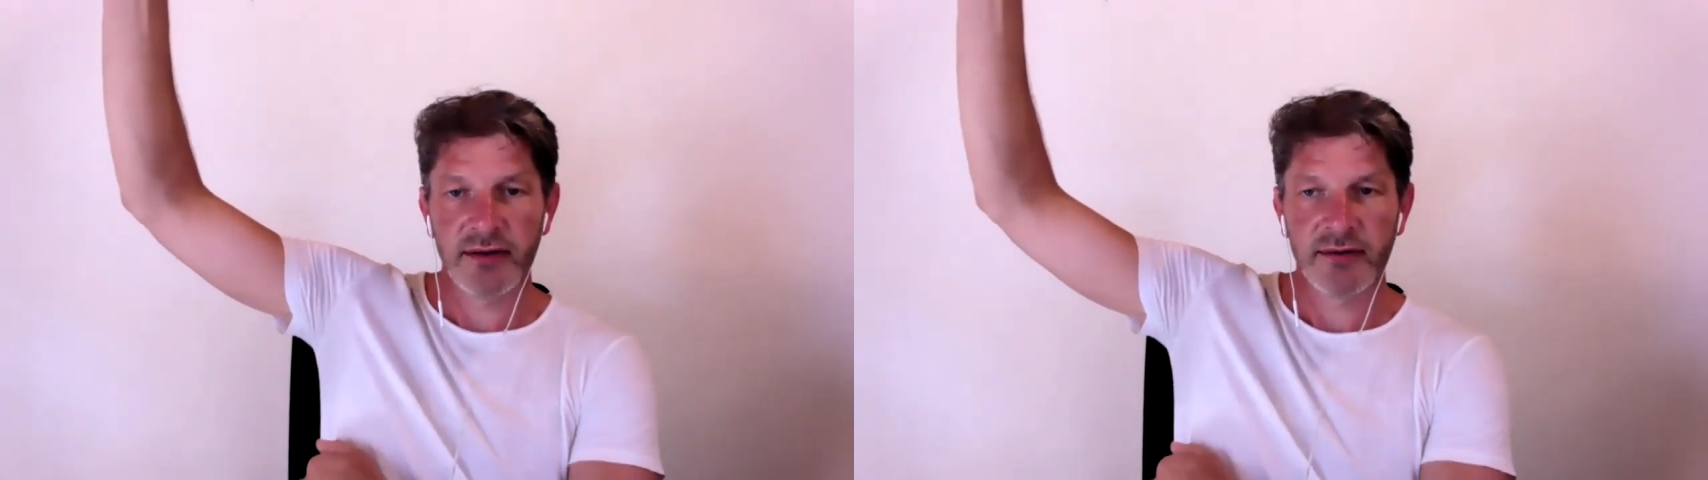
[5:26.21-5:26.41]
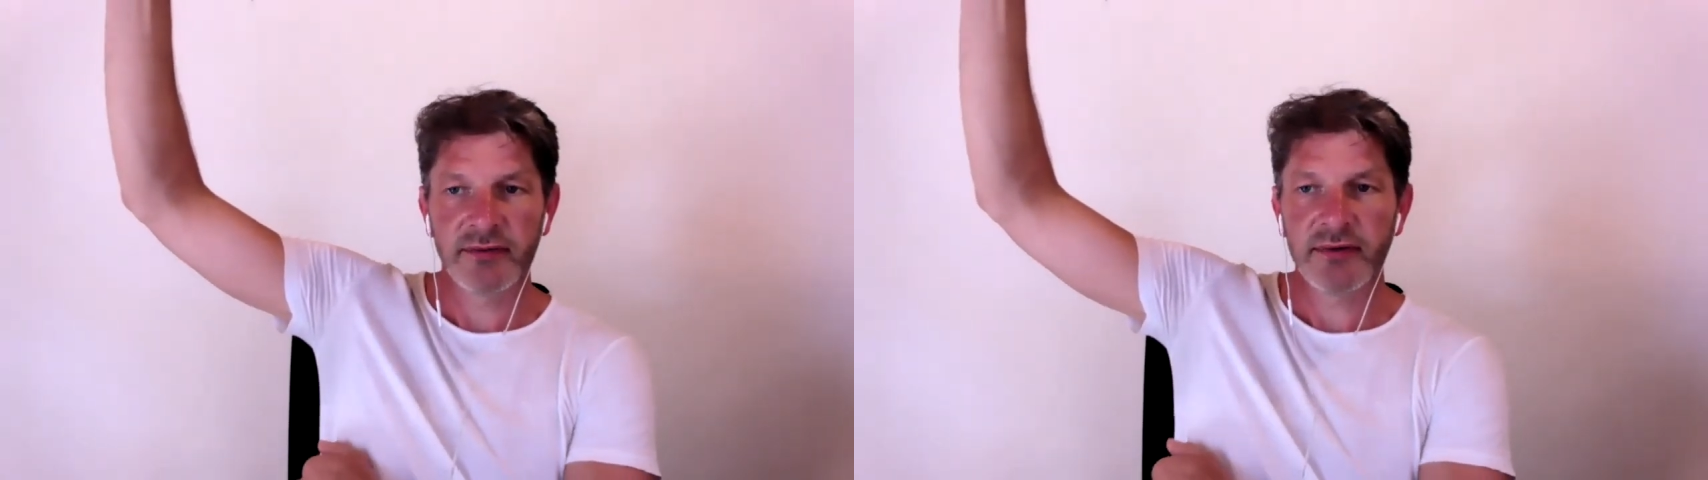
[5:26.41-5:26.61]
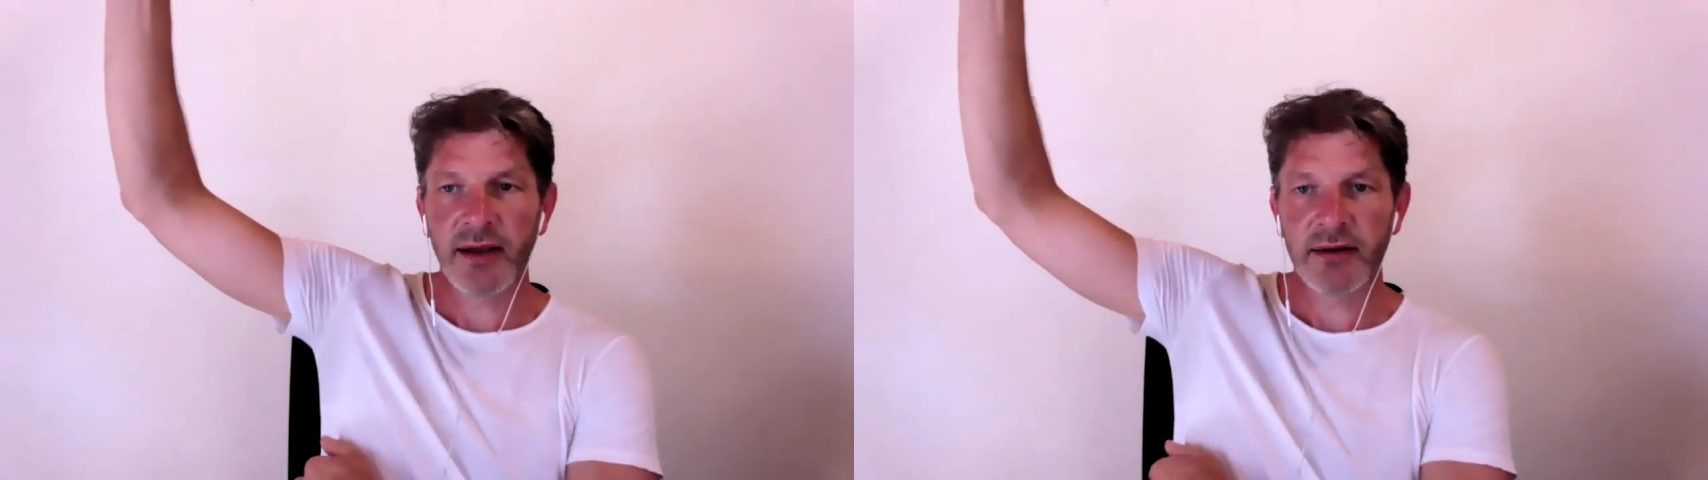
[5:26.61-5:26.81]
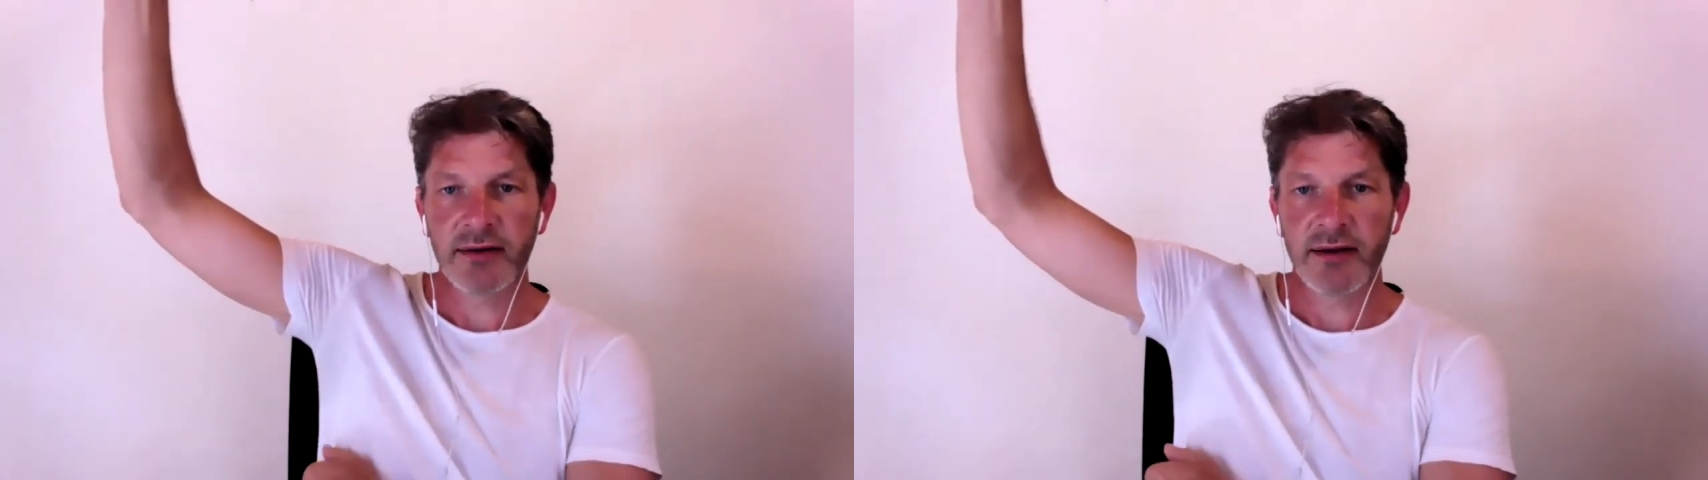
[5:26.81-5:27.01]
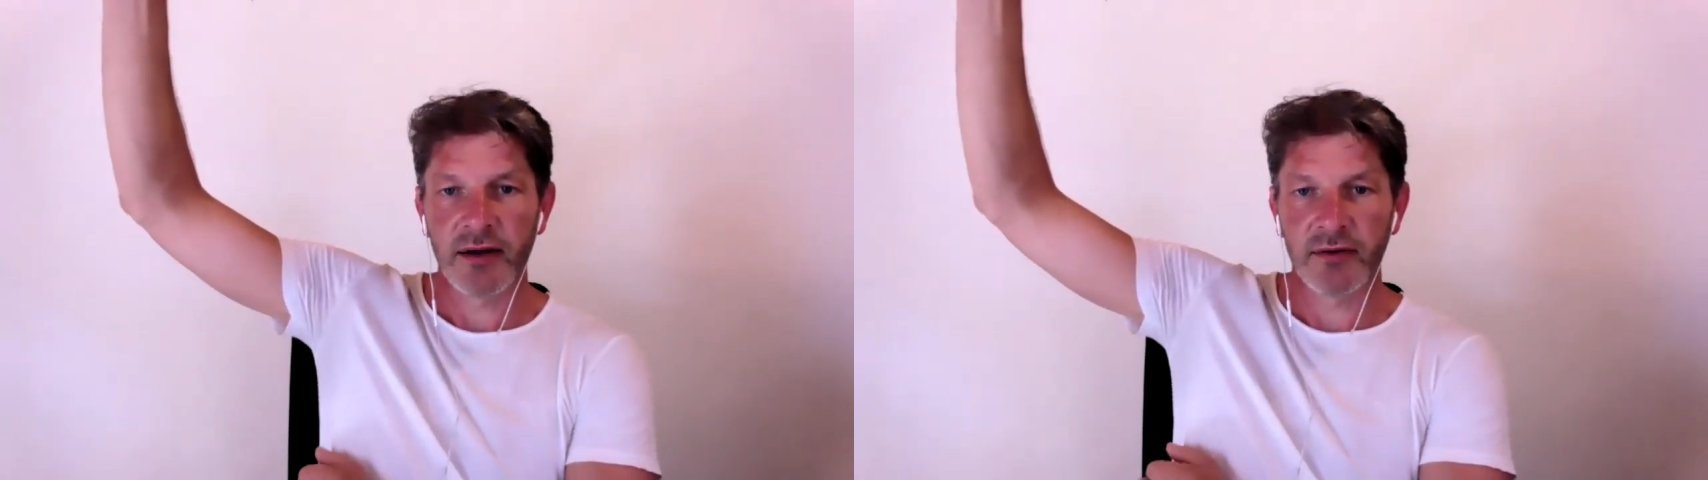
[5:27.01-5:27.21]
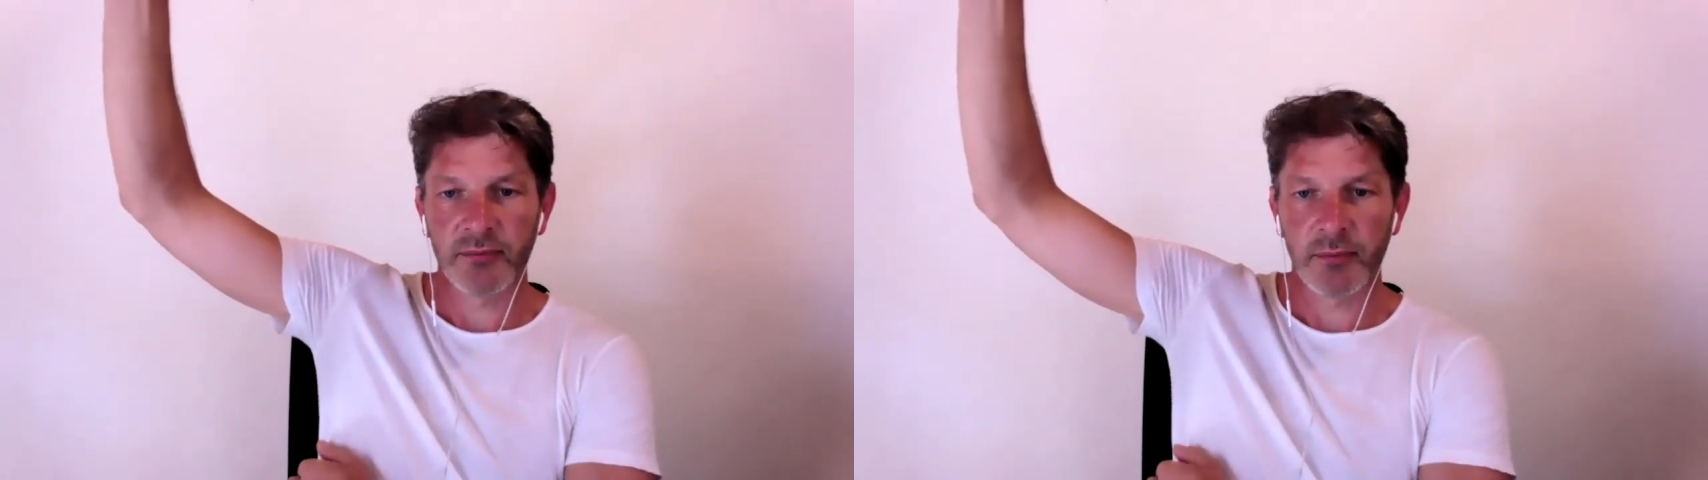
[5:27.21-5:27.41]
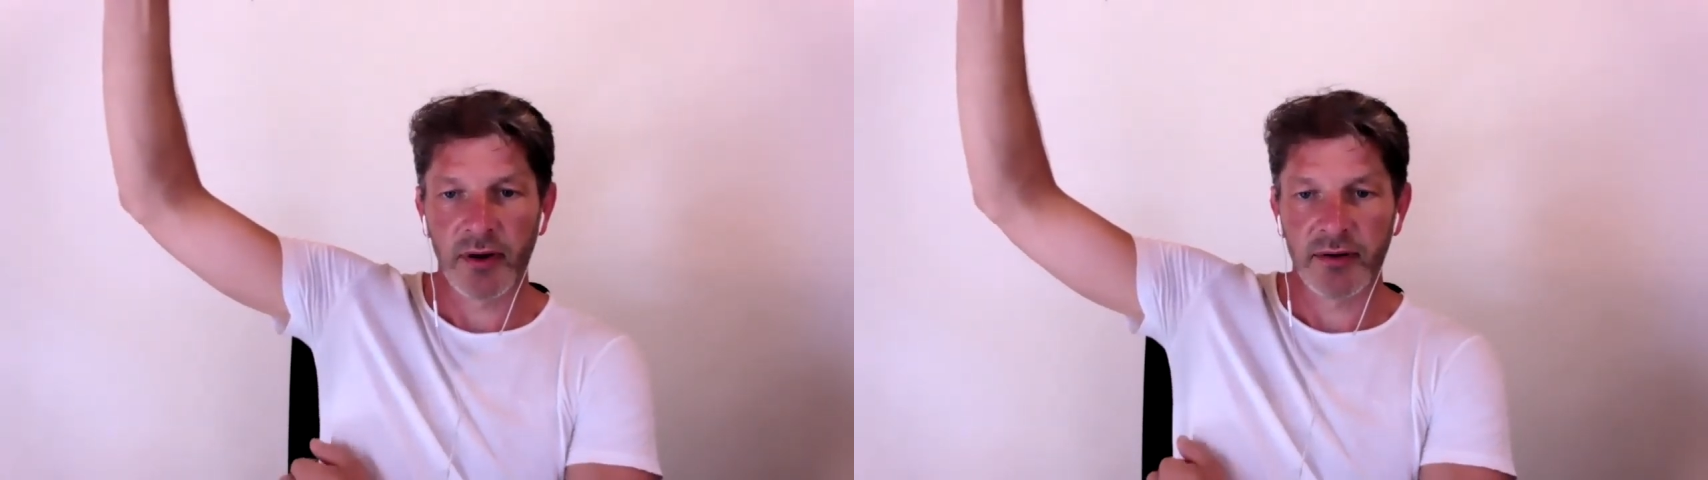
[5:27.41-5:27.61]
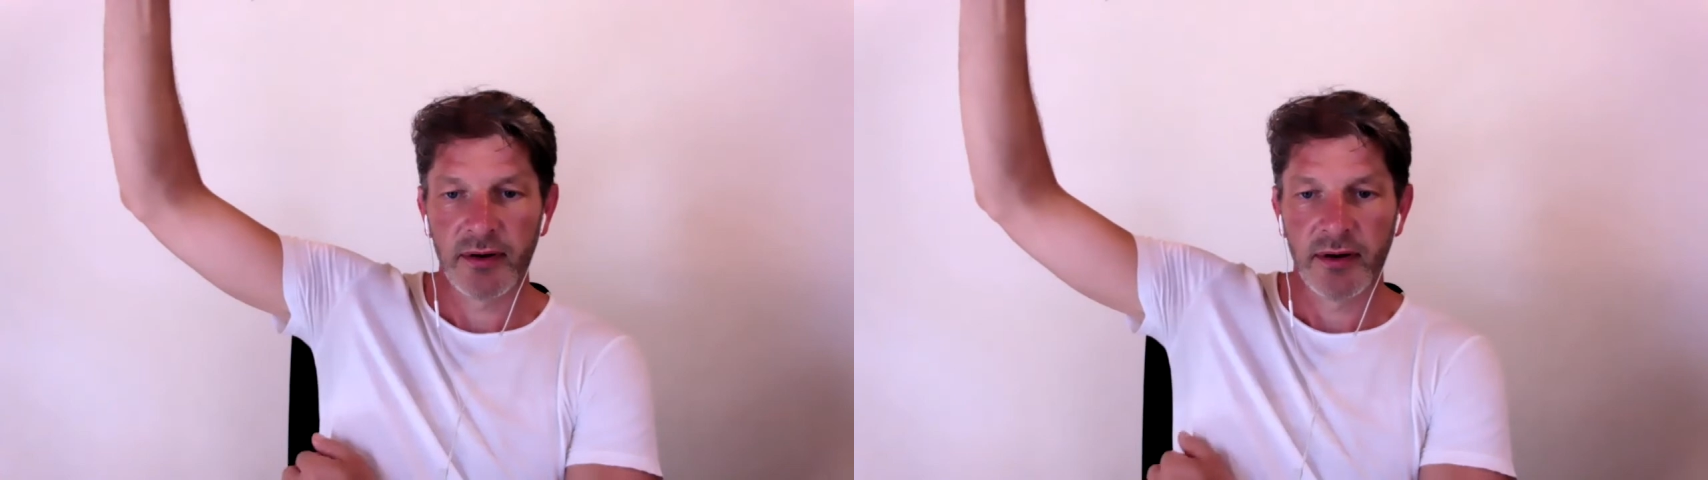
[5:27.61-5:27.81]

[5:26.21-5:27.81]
slightly tender spot